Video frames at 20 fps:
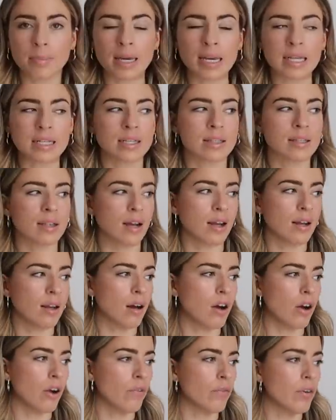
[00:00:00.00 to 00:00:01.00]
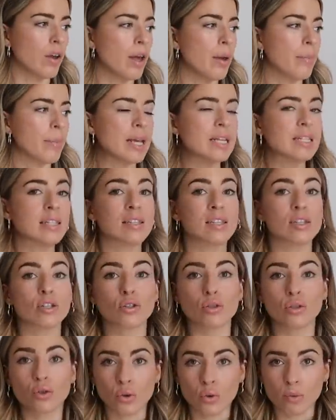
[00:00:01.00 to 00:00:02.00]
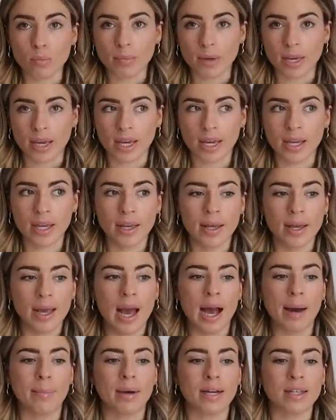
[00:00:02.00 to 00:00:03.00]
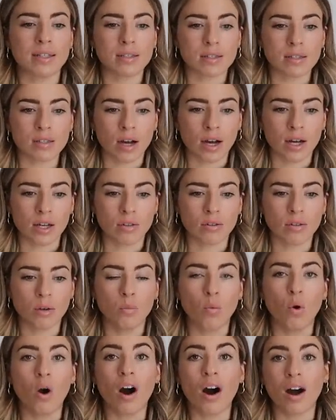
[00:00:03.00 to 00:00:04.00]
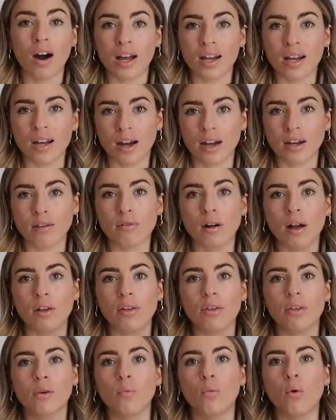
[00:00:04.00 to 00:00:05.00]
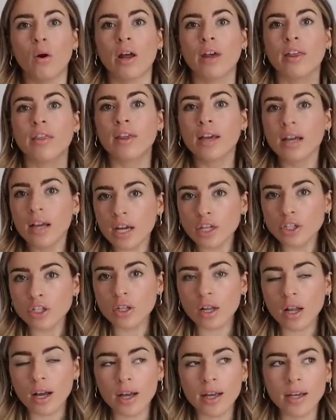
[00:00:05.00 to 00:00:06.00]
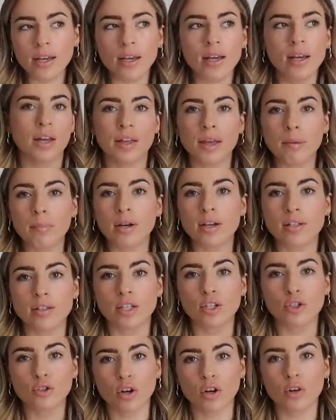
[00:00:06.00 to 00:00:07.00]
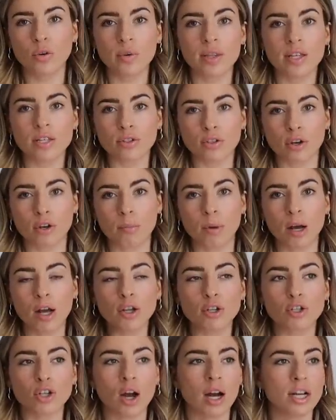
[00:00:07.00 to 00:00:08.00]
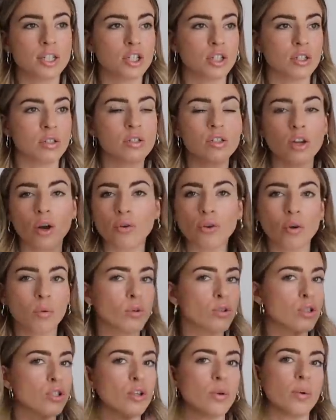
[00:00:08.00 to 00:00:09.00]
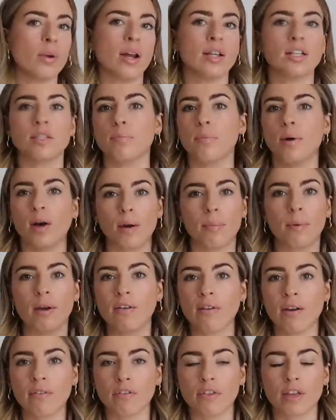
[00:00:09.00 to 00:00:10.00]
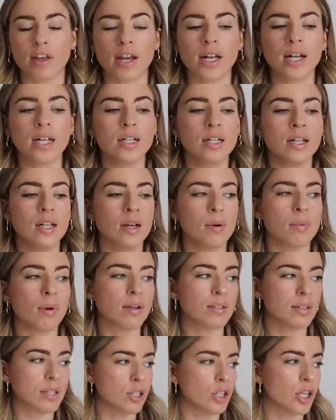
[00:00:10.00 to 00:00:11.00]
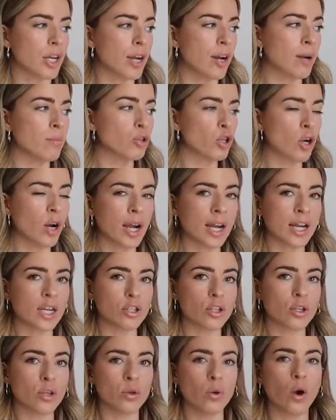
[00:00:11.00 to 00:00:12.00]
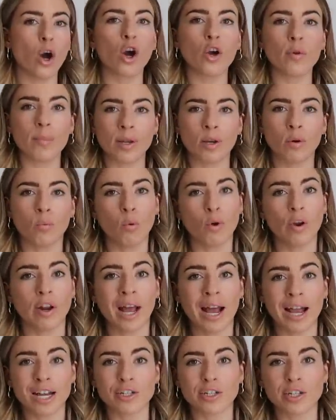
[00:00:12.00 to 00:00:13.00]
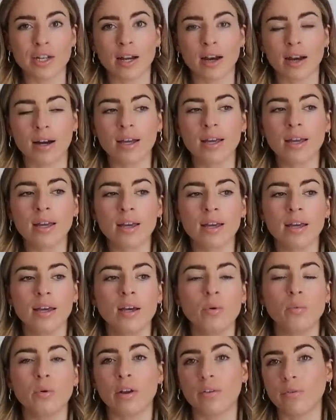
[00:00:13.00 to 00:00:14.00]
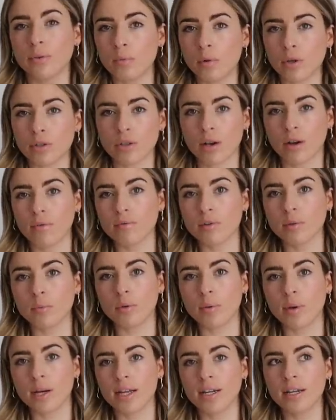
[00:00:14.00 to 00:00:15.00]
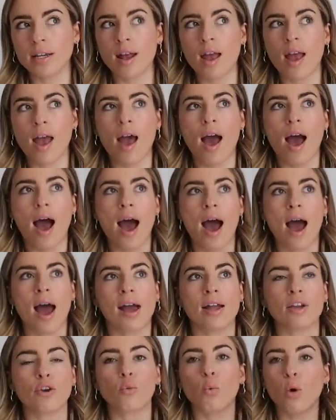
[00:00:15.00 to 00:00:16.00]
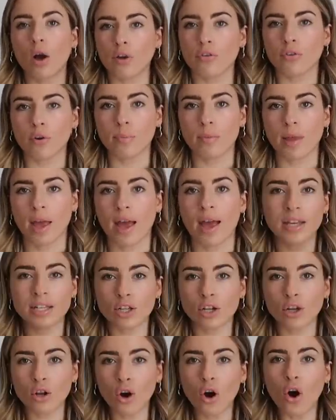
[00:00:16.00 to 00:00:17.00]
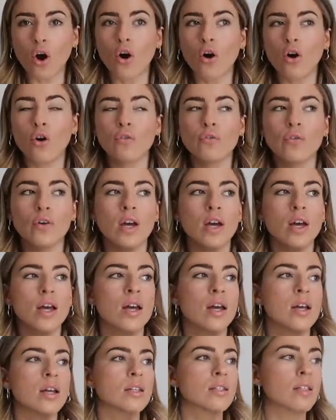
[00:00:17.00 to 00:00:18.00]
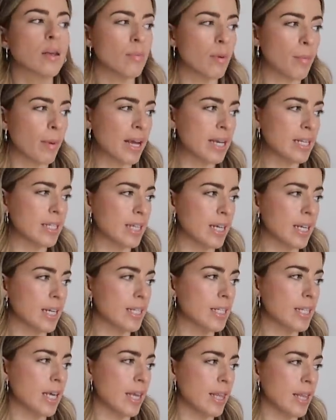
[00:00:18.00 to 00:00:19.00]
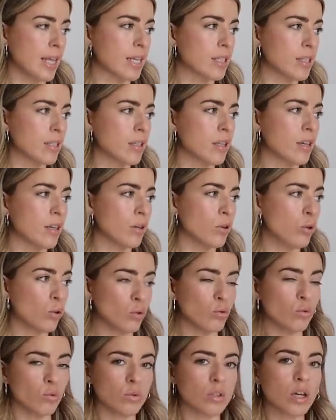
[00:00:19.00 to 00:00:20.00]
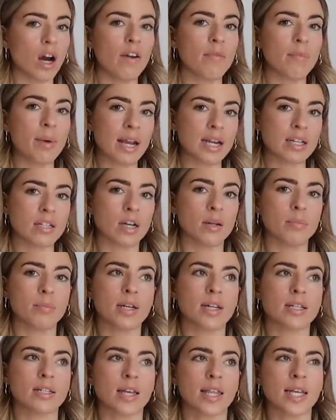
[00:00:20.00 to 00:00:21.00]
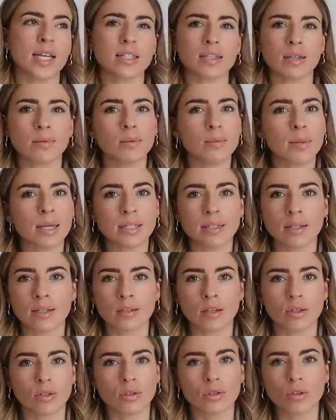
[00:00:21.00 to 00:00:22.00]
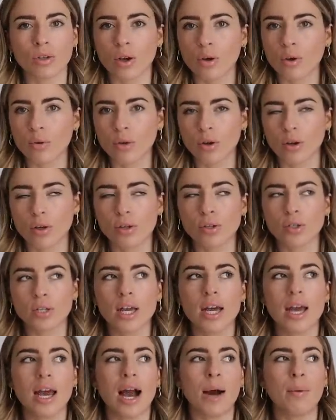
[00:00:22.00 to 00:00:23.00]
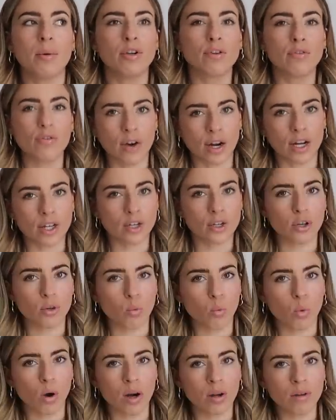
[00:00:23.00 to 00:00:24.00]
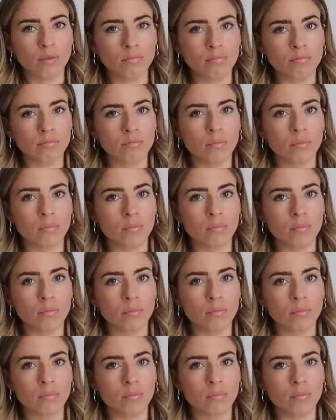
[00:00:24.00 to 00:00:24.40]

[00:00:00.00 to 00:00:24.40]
pieces that I love, pieces that suit me and my style and what I like rather than what I think I should like. I think because I struggle with it so much, I just don't know what to do and I just buy a bit of everything. Whereas this year I'm trying to home in on what I actually like, what I feel most comfortable in and work from there. There's a lot of summer basics in this haul that I've picked up because I think summer basics are so good and when you find a good one